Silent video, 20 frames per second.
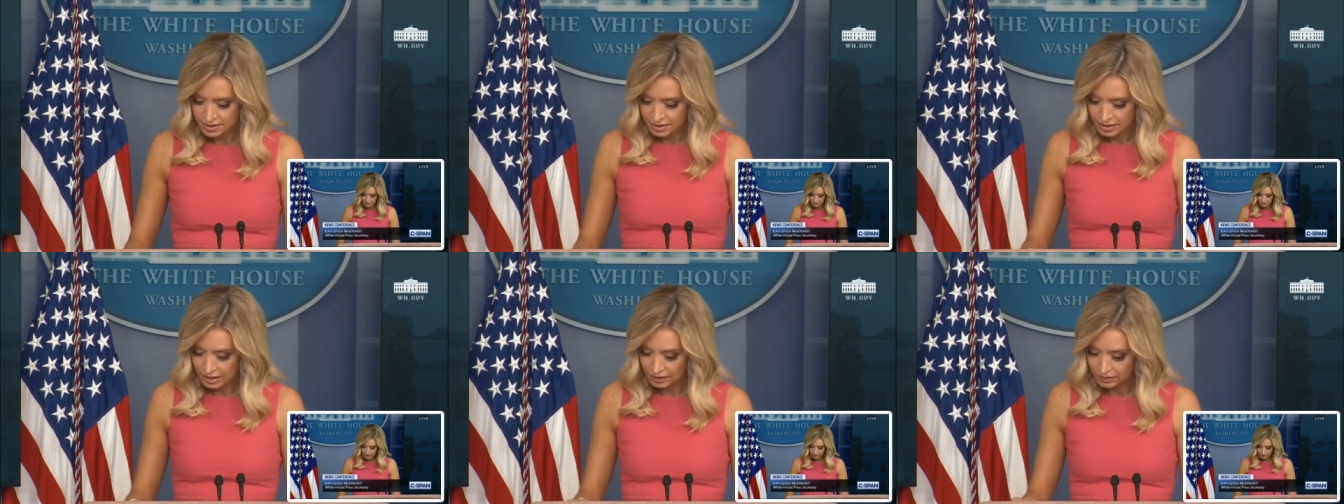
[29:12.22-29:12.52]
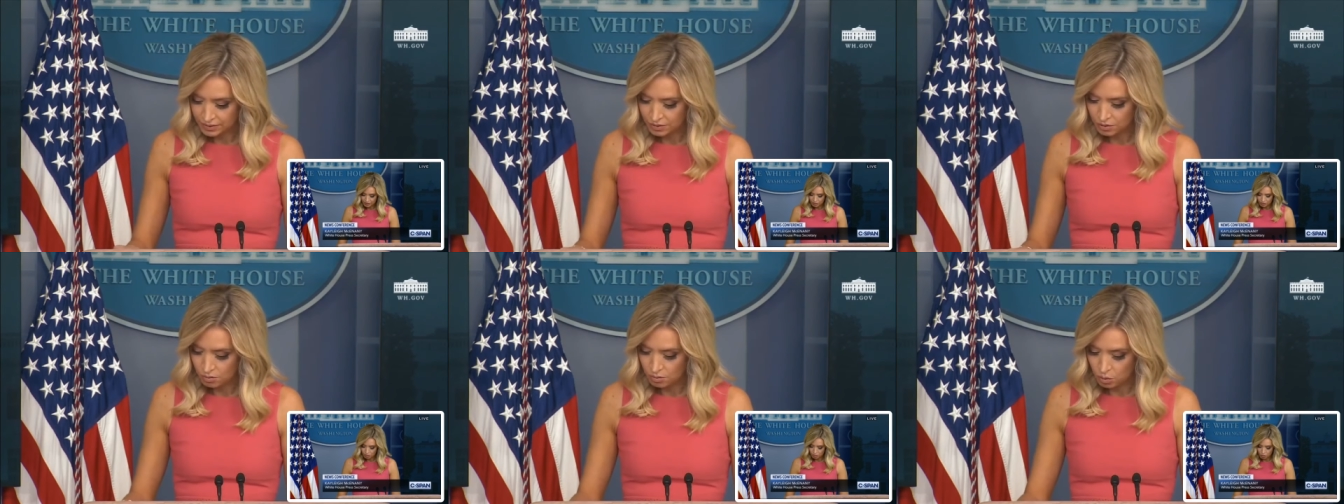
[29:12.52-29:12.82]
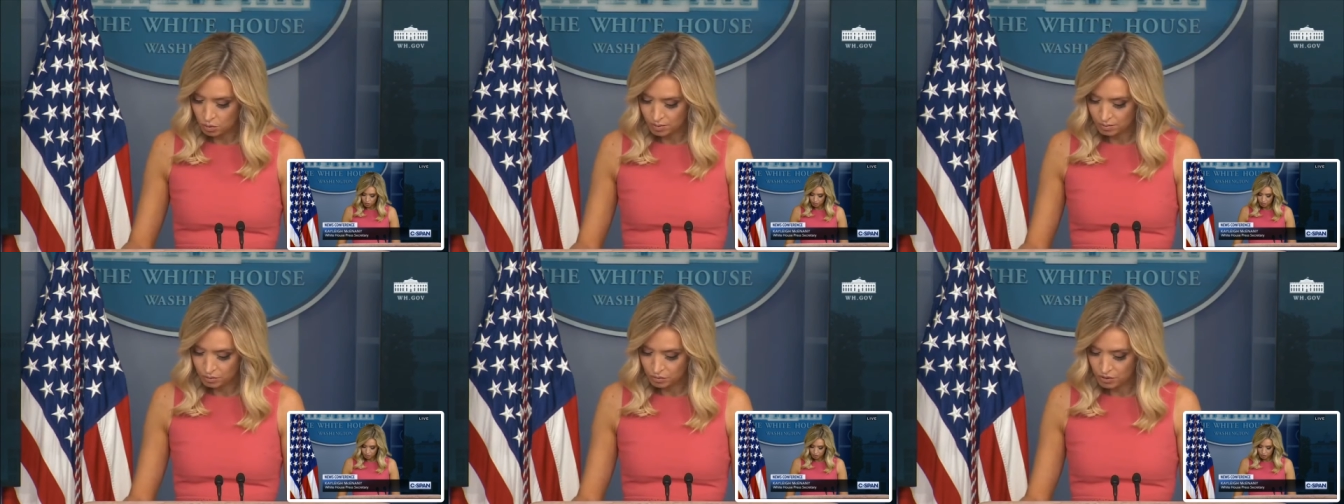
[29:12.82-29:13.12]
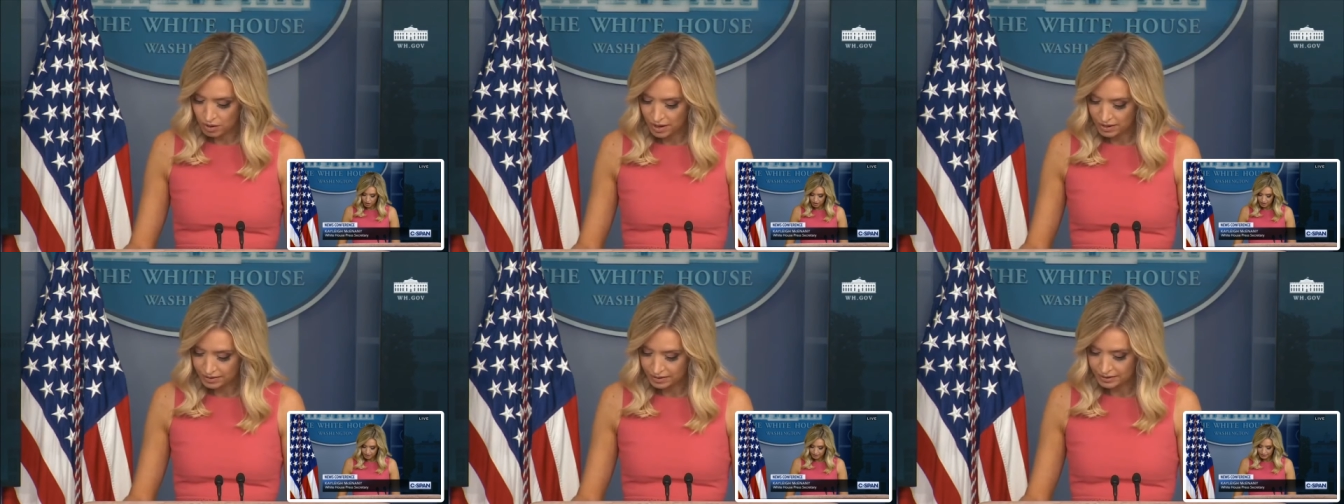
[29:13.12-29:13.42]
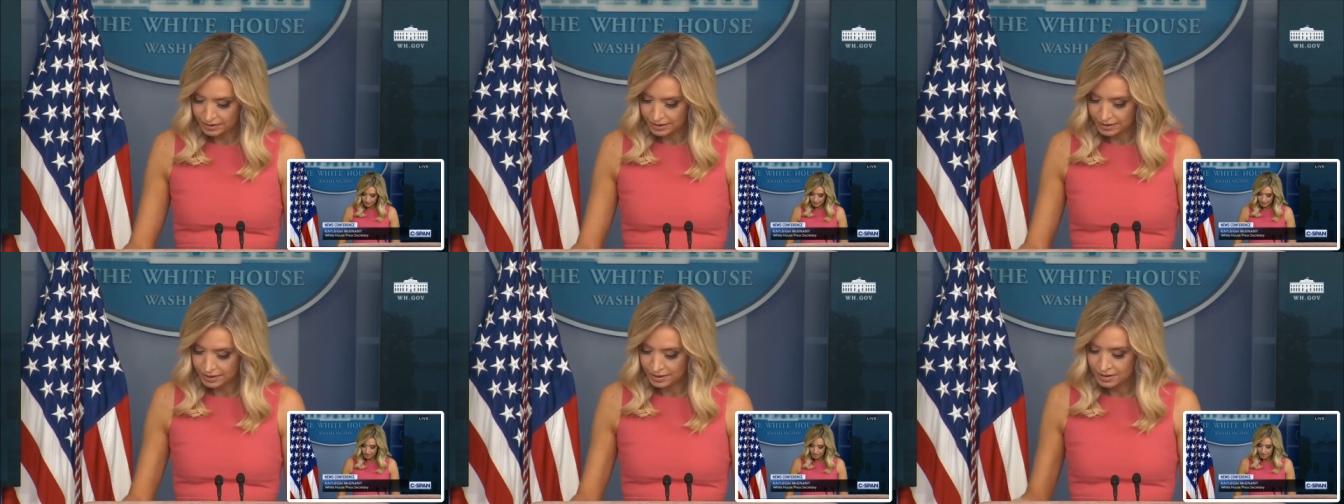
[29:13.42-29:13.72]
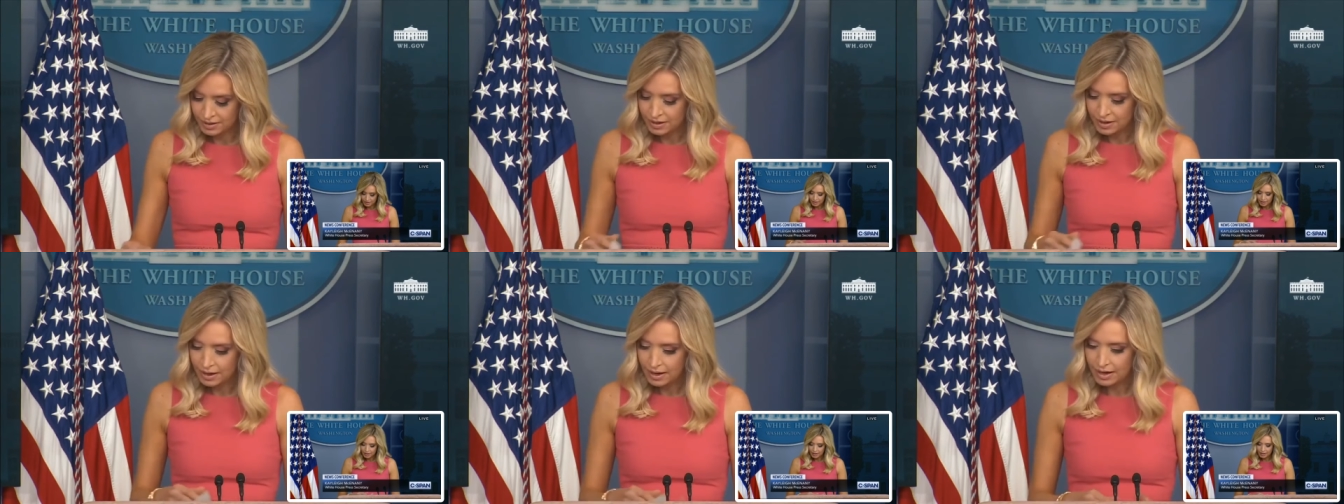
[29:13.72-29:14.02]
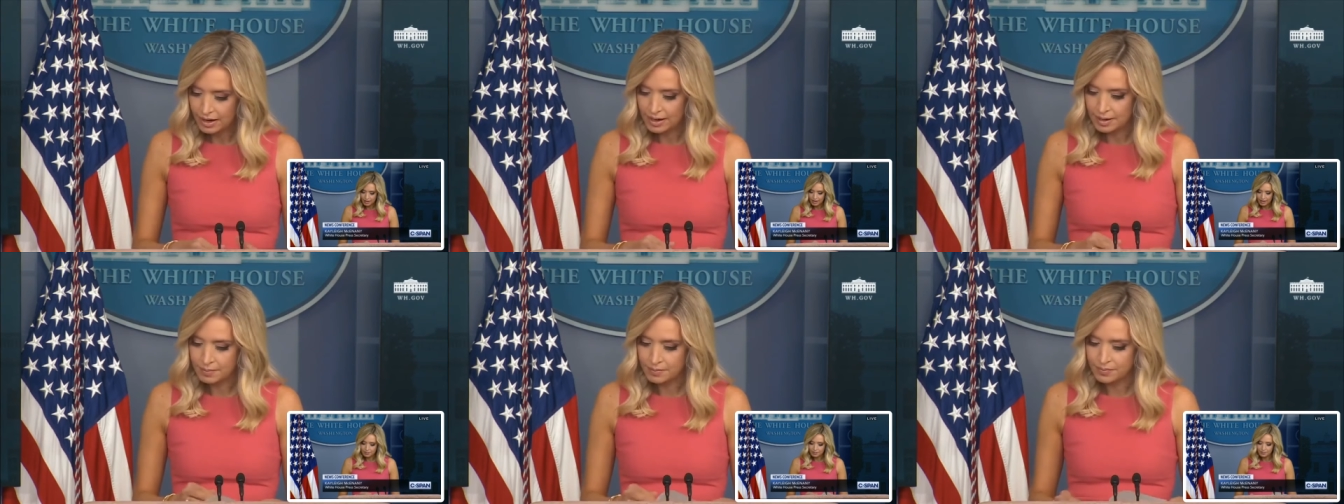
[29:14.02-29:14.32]
a little more broadly
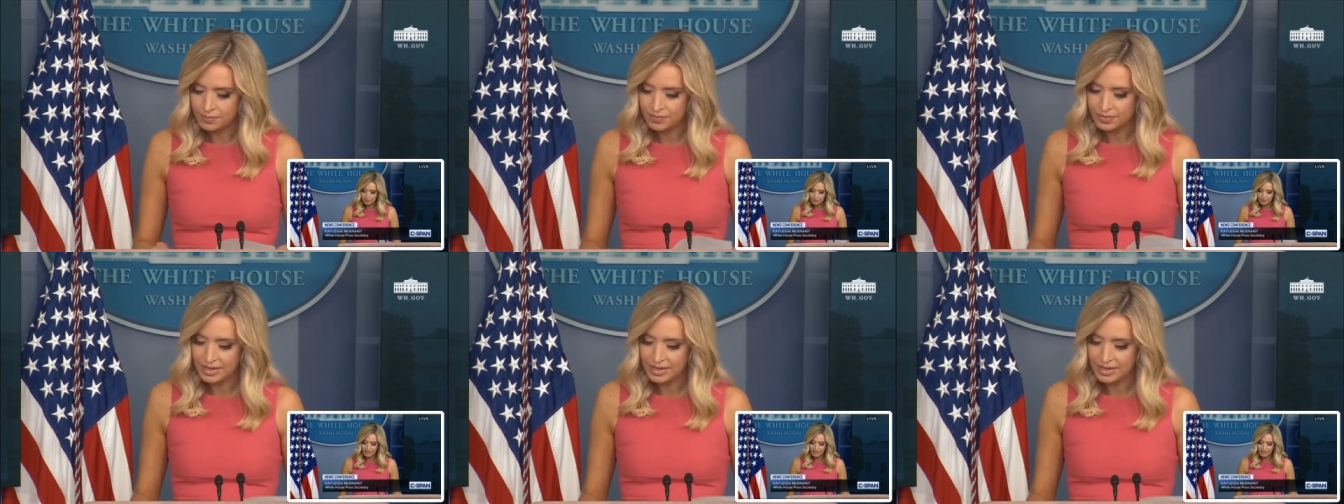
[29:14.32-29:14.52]
um,